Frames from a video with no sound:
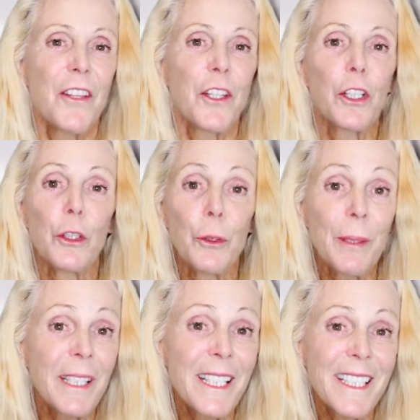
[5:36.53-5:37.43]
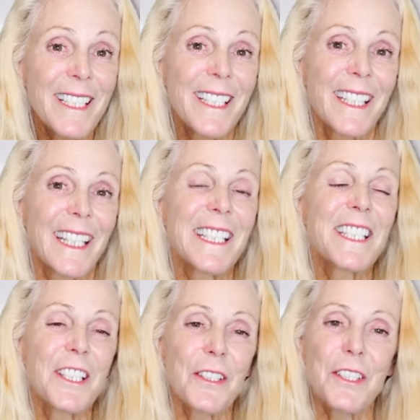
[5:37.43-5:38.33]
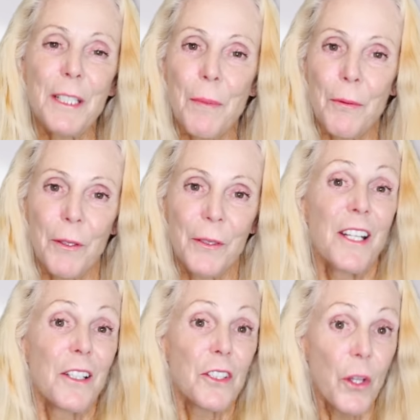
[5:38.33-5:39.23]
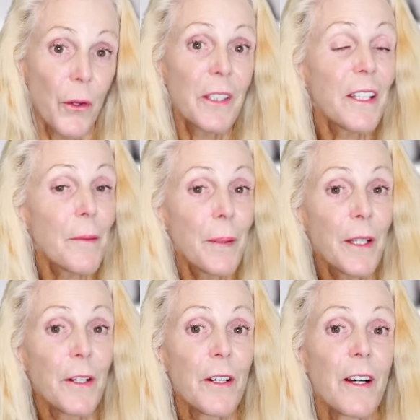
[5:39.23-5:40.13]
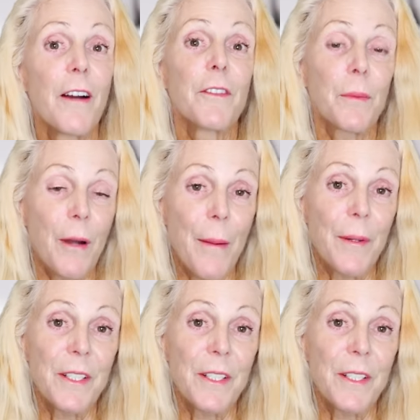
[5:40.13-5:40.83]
the gloominess can still seep through, dulling the appeal of your property.